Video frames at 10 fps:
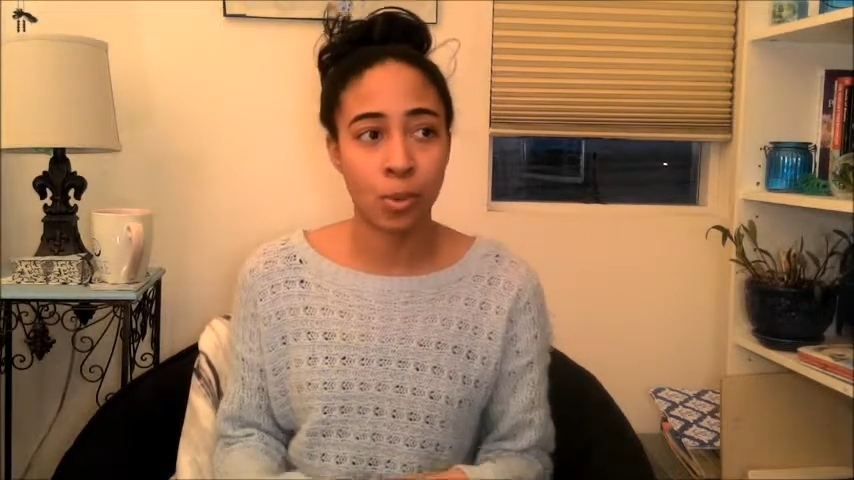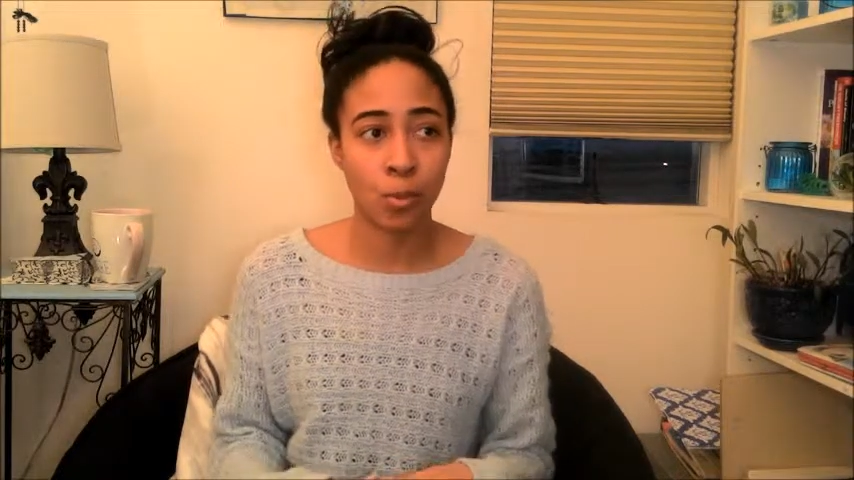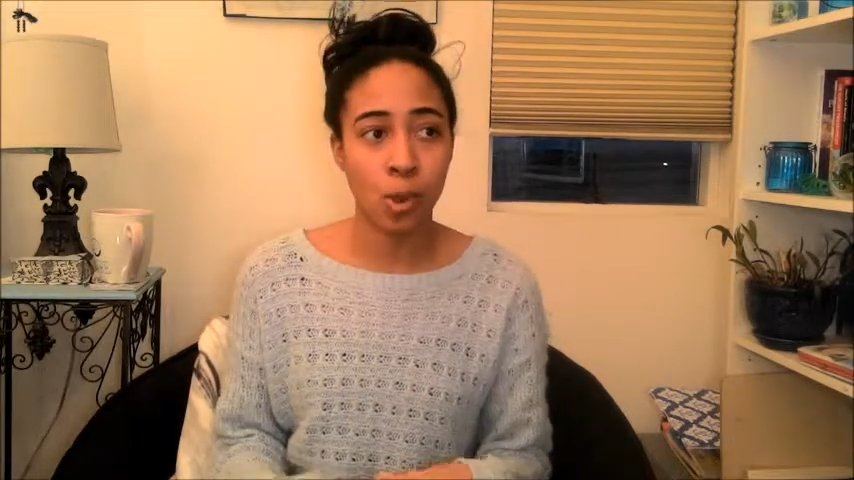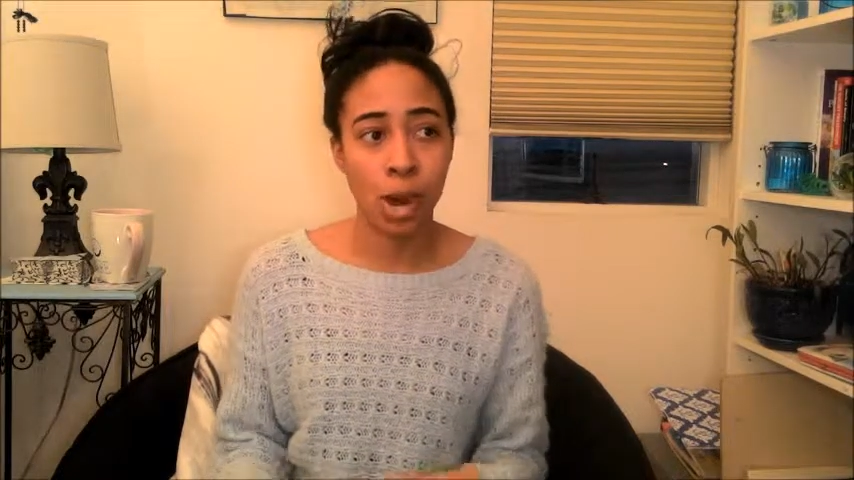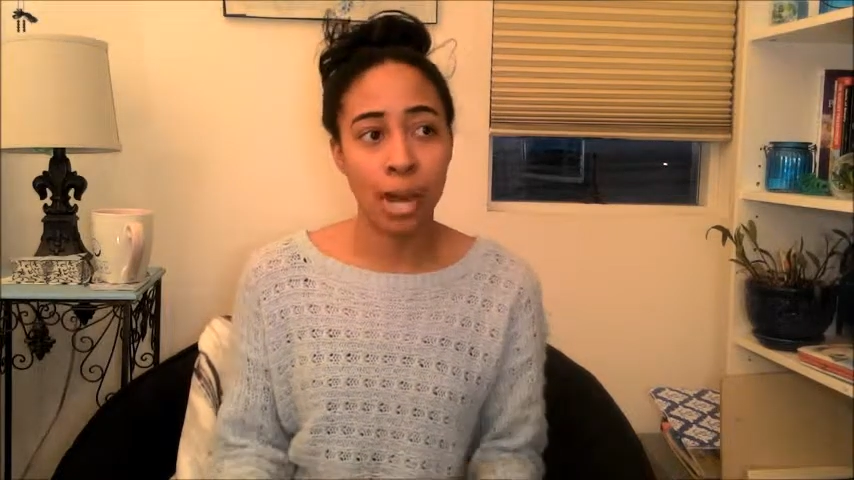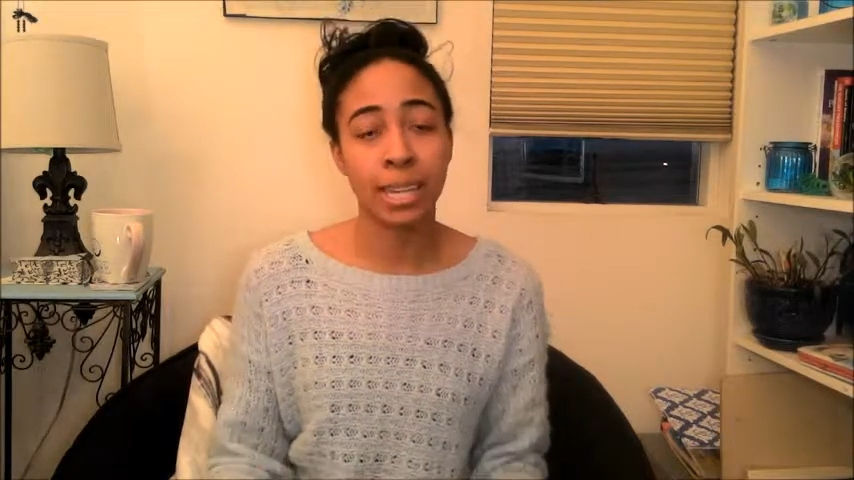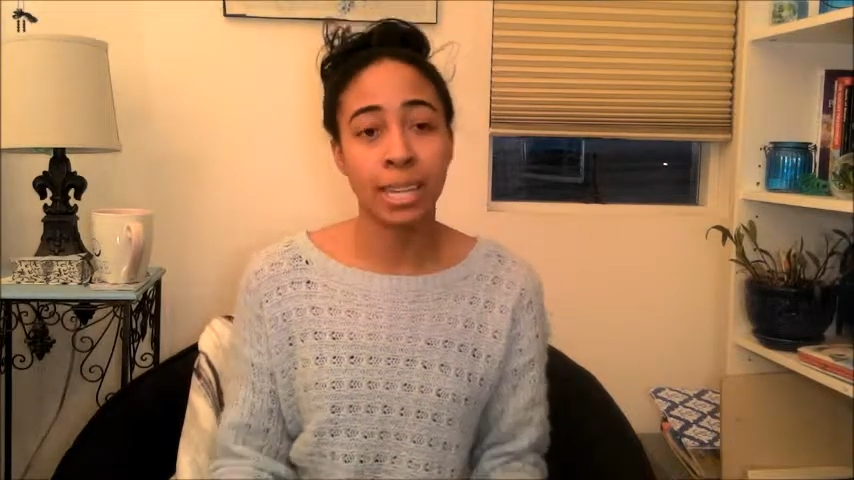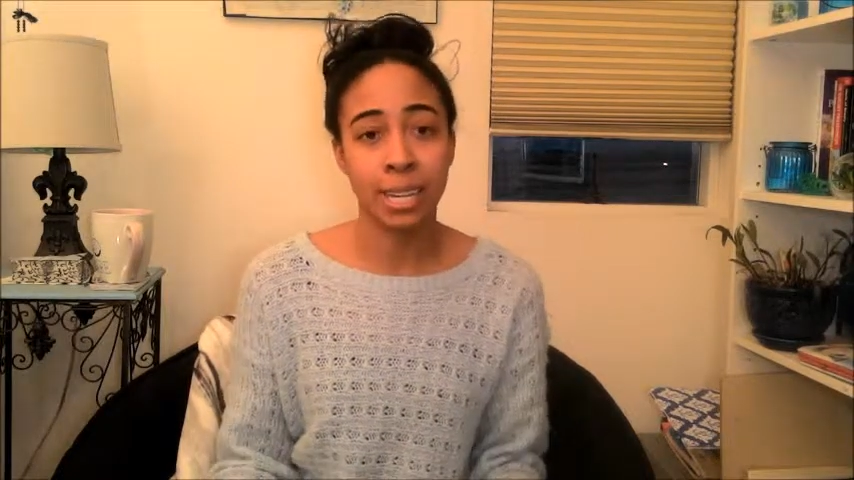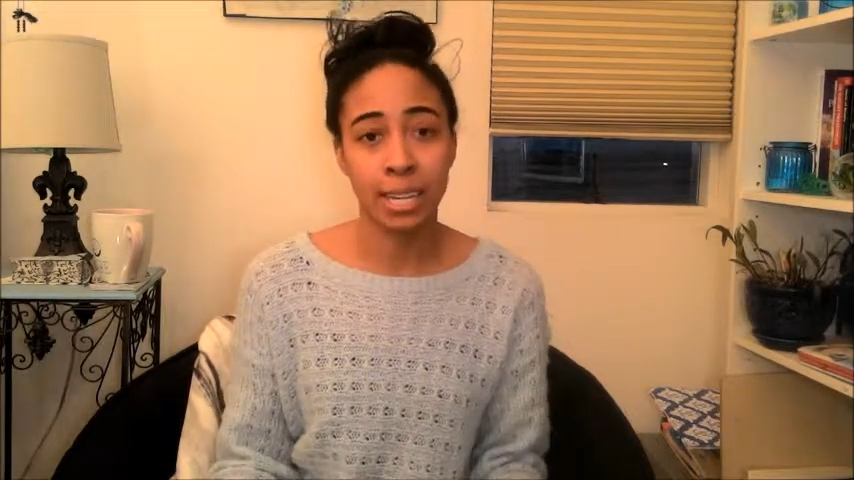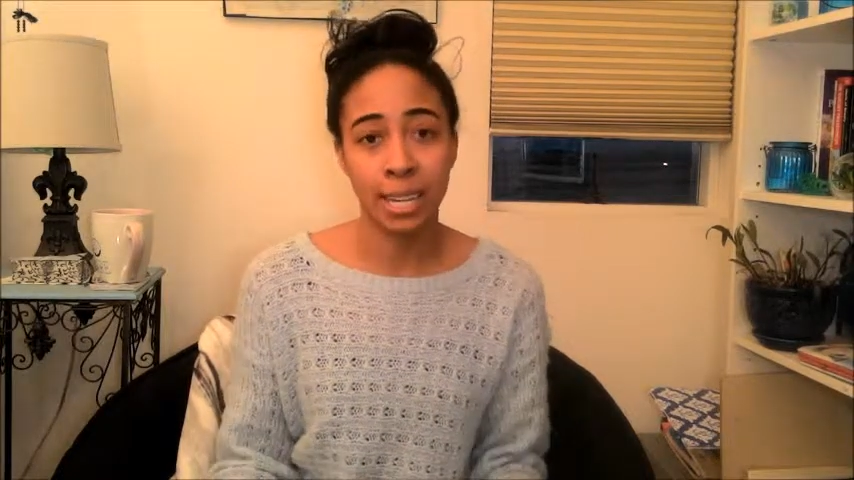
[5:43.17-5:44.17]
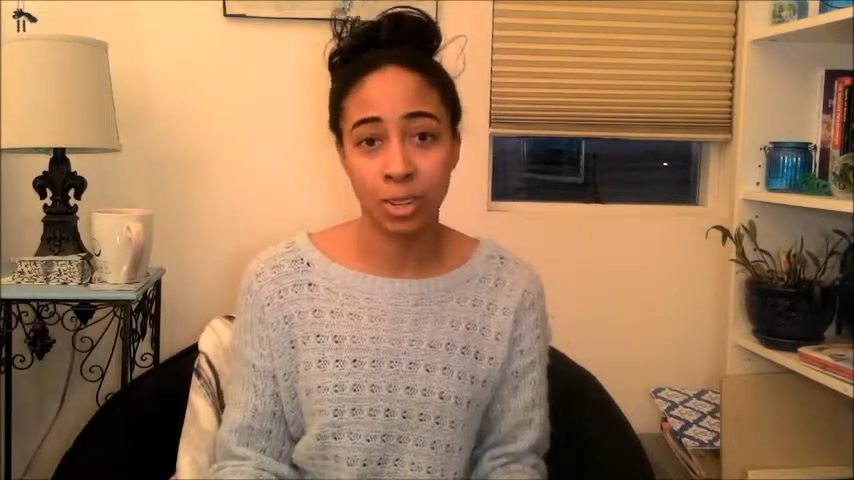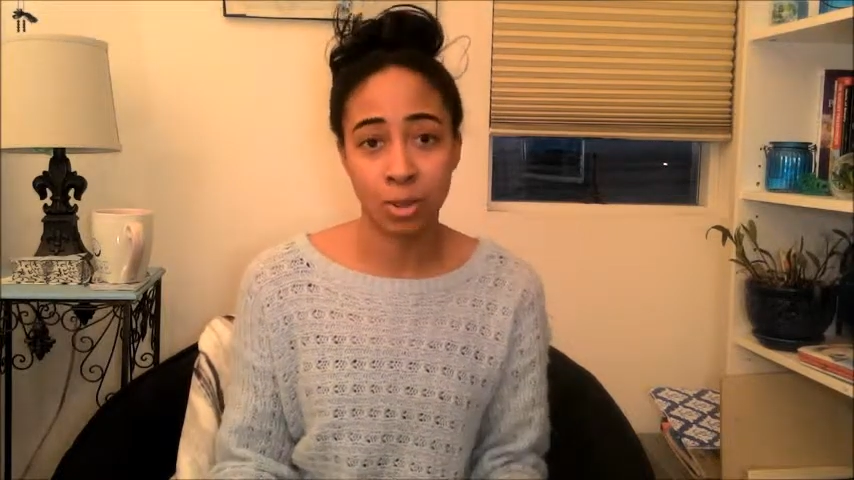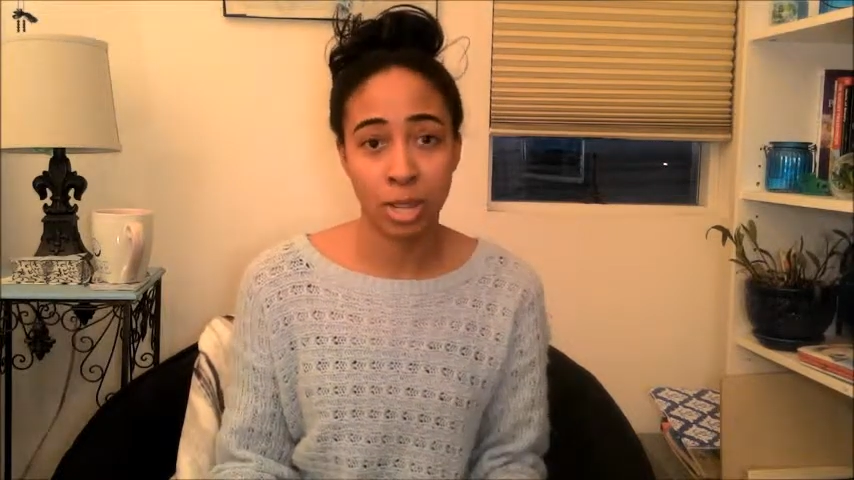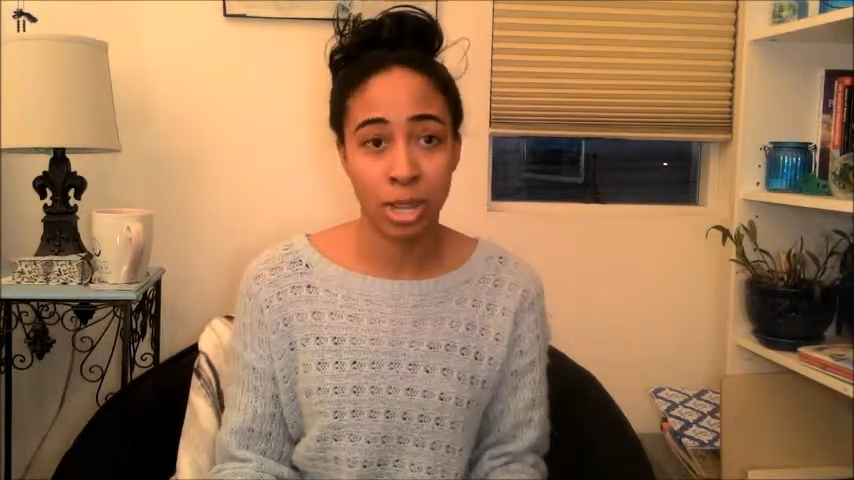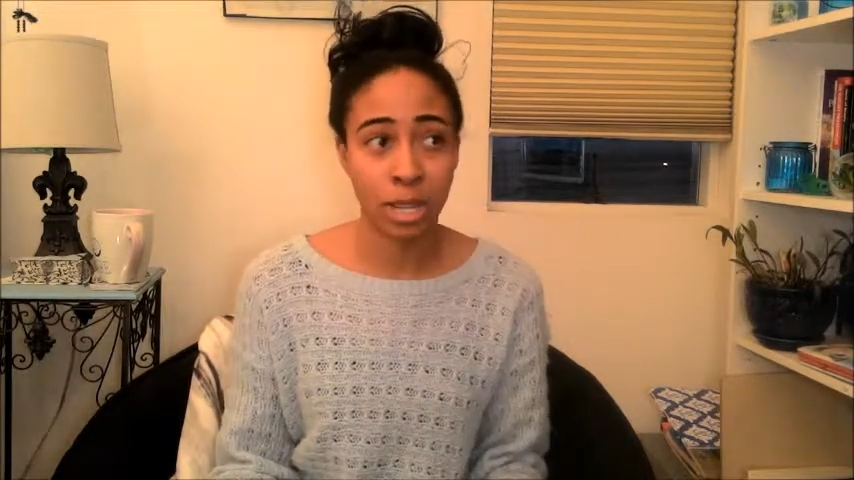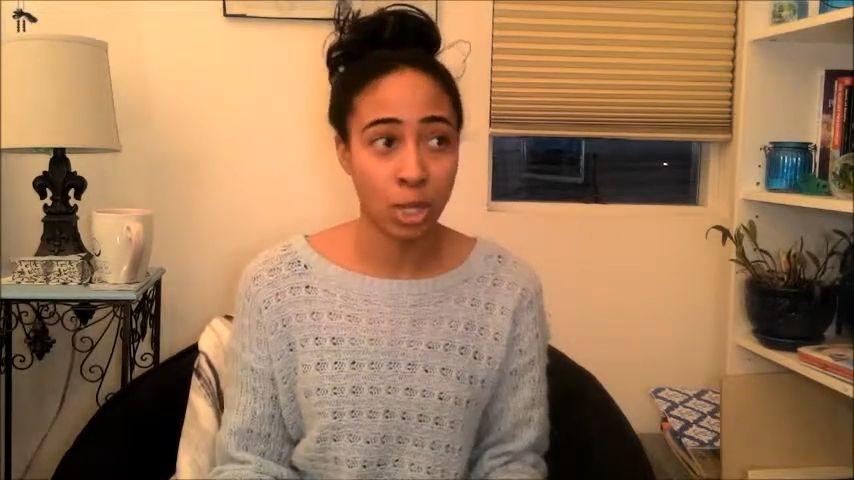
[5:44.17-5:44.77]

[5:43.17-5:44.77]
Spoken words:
walk in and you're like,